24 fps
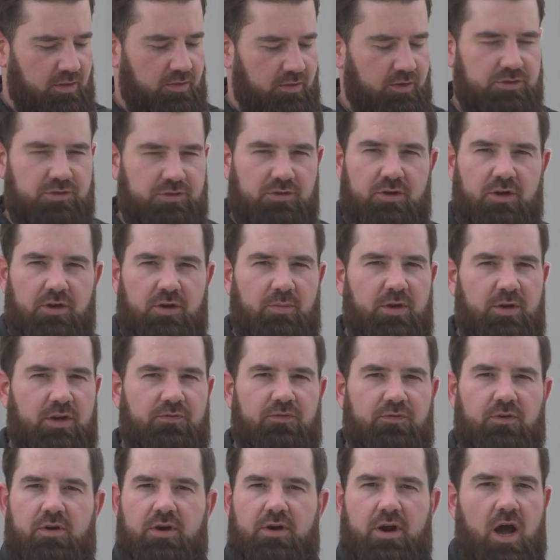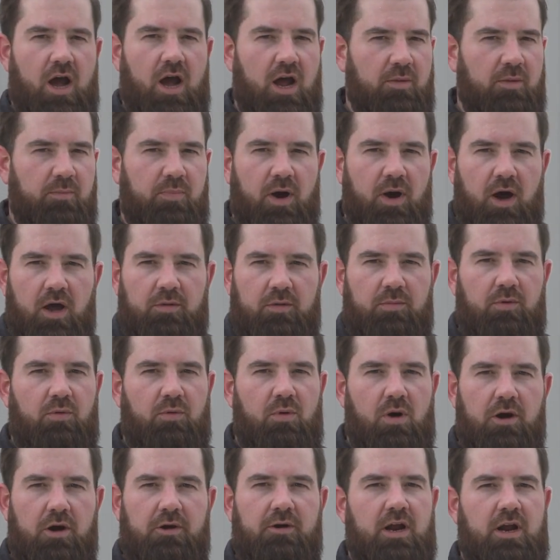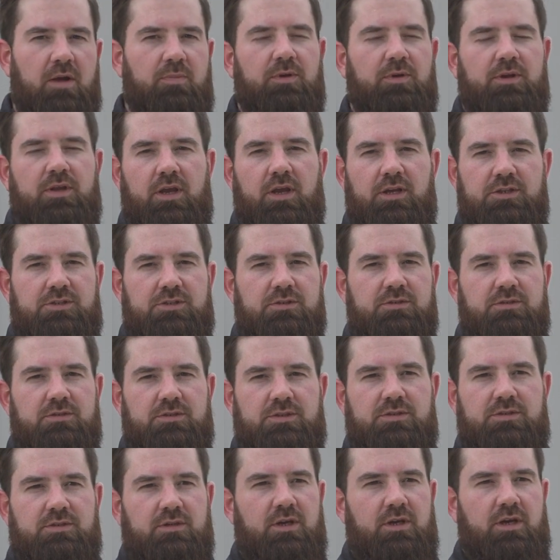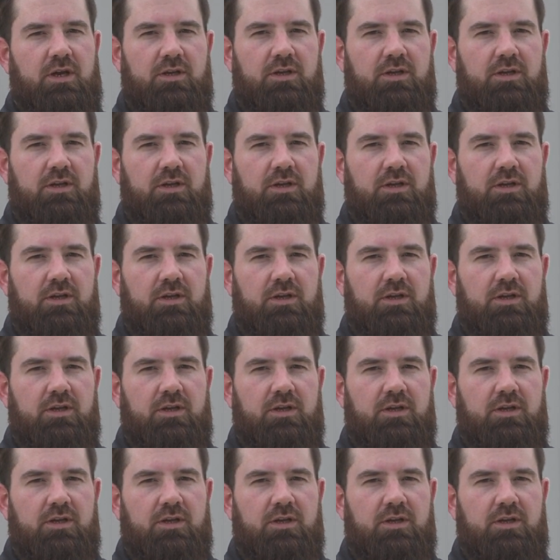These are going to be for non-potable water applications.